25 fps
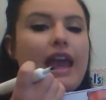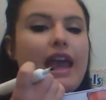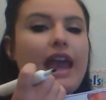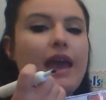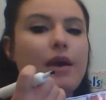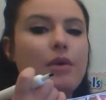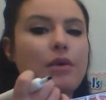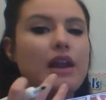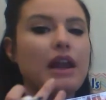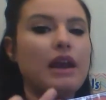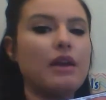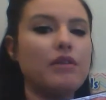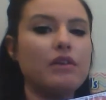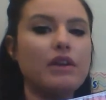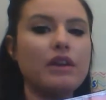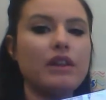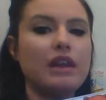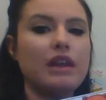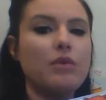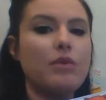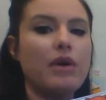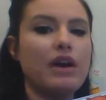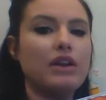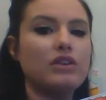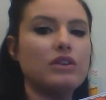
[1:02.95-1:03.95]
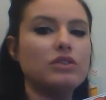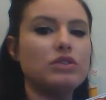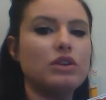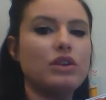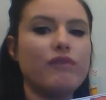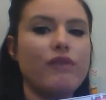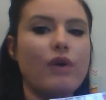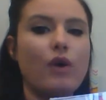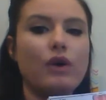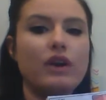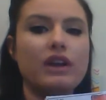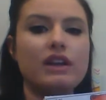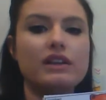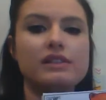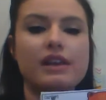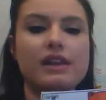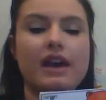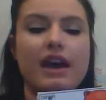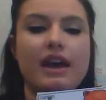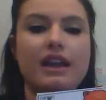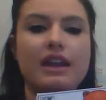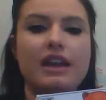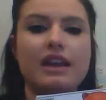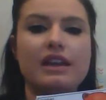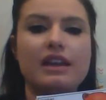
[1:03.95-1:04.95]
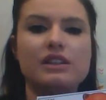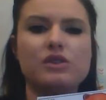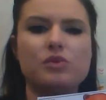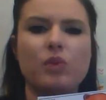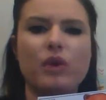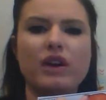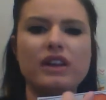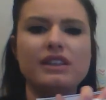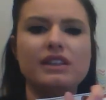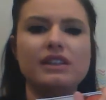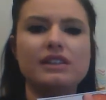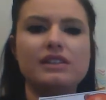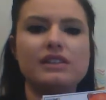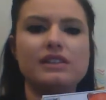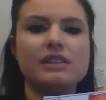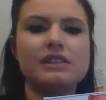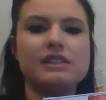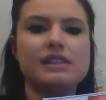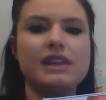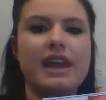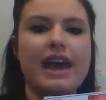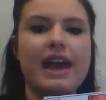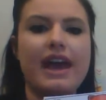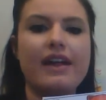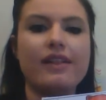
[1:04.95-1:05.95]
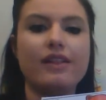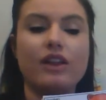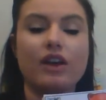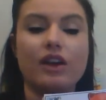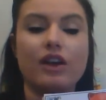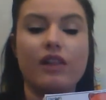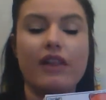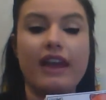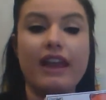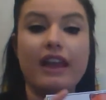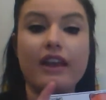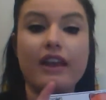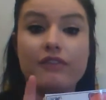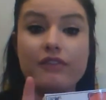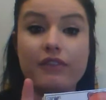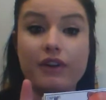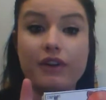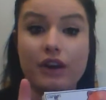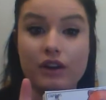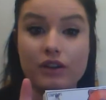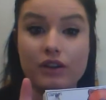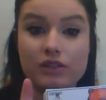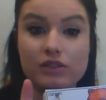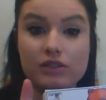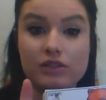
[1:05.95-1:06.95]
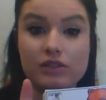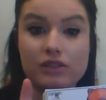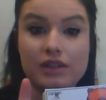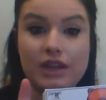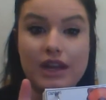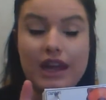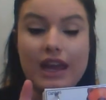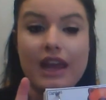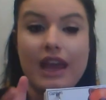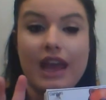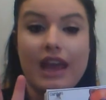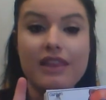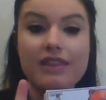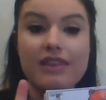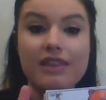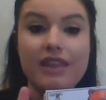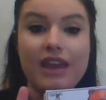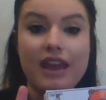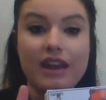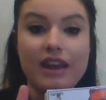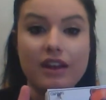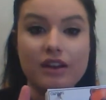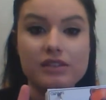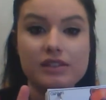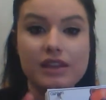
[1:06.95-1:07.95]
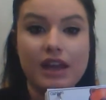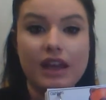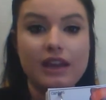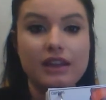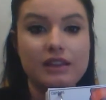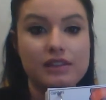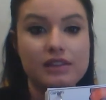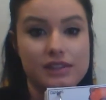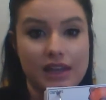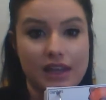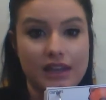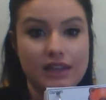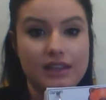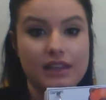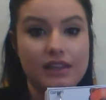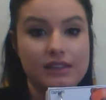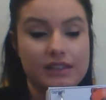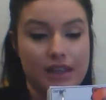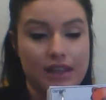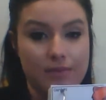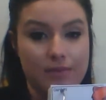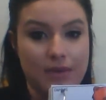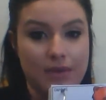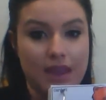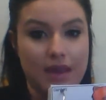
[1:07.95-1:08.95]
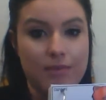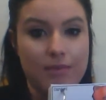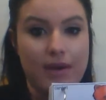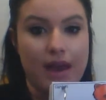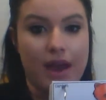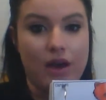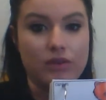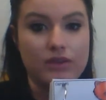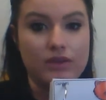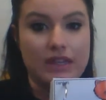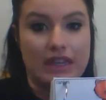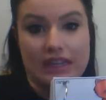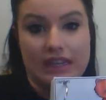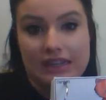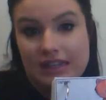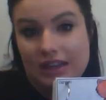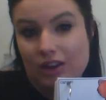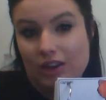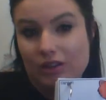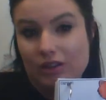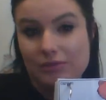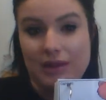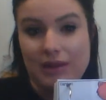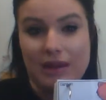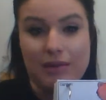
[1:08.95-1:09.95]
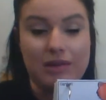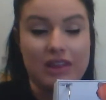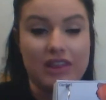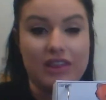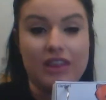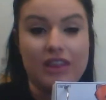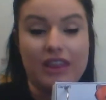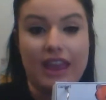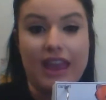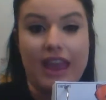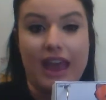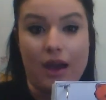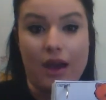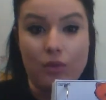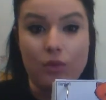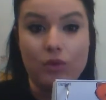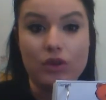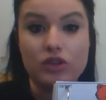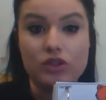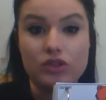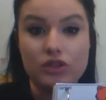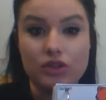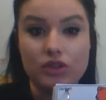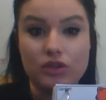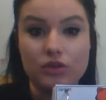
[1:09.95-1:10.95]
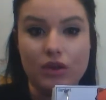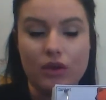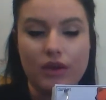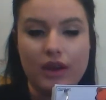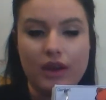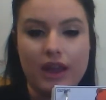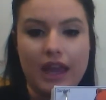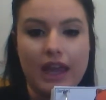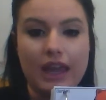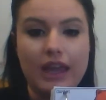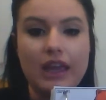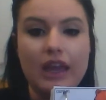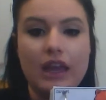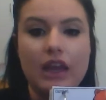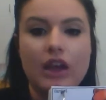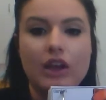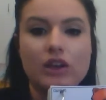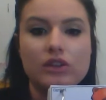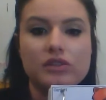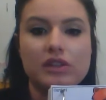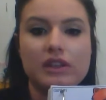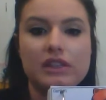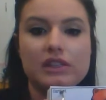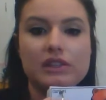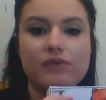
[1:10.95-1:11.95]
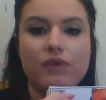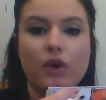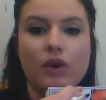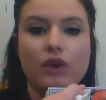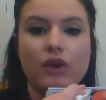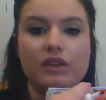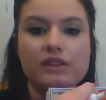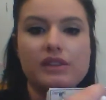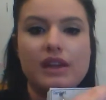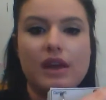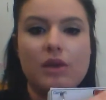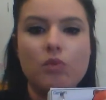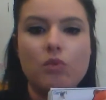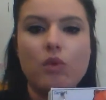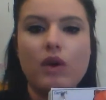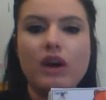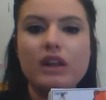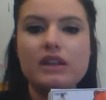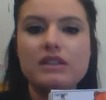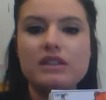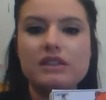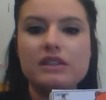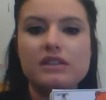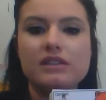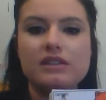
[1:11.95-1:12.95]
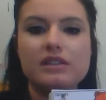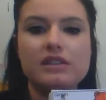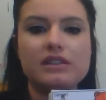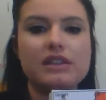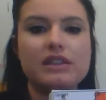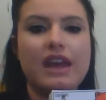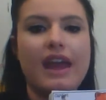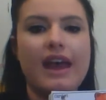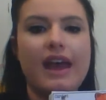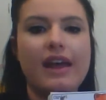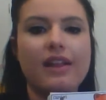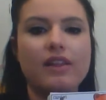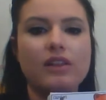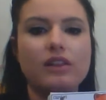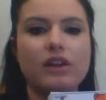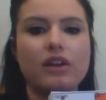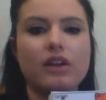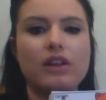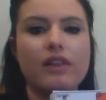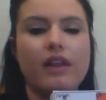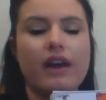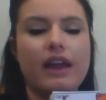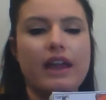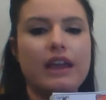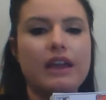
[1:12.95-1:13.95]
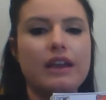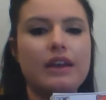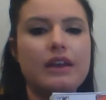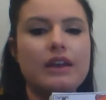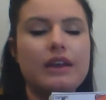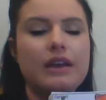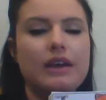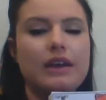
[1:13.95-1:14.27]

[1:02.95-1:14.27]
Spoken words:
And what I really want you to focus on is, what does this cat look like first? And then our second sentence can be about details maybe that the cat would do, okay? So let's focus on, what does this cat look like?